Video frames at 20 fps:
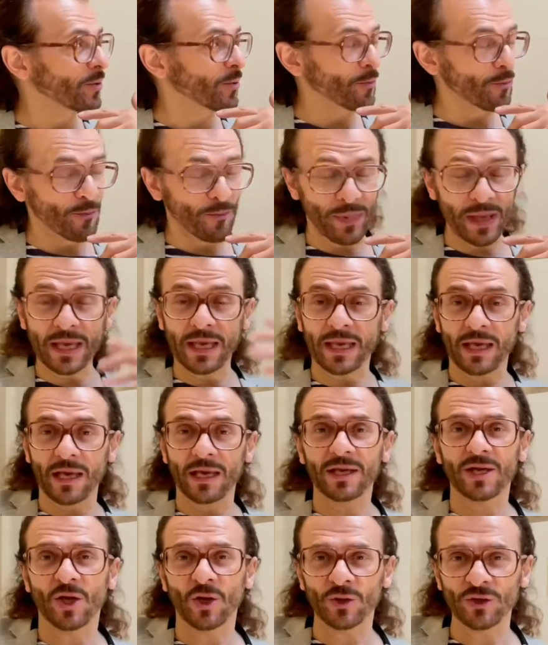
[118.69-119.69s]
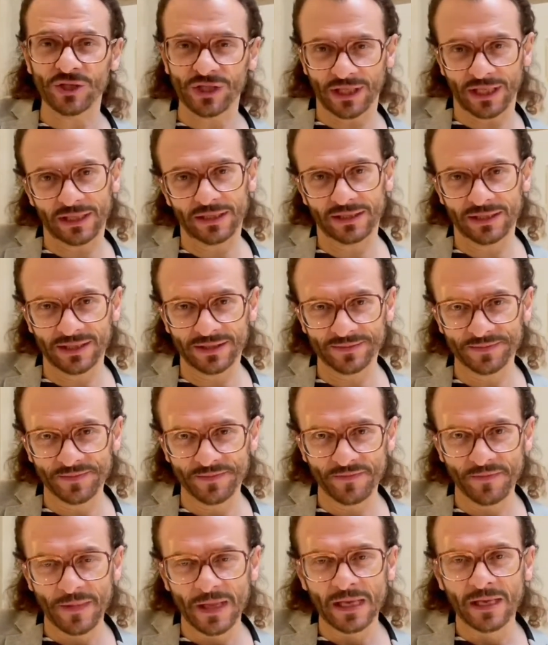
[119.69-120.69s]
big continent.
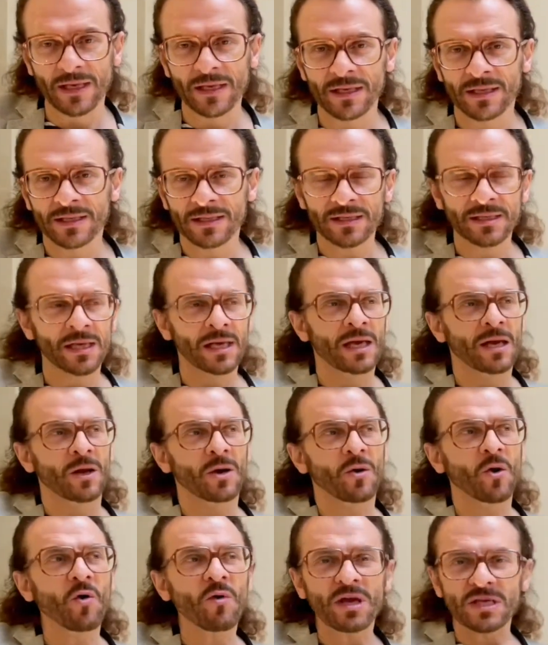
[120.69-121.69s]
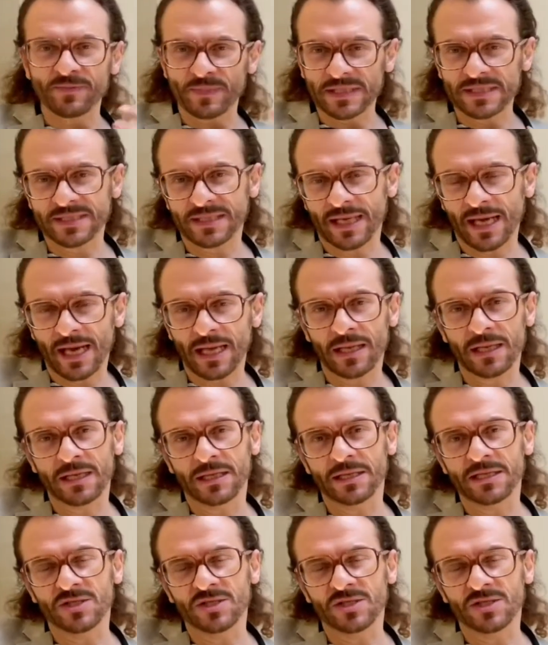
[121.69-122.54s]
Always Pascale in his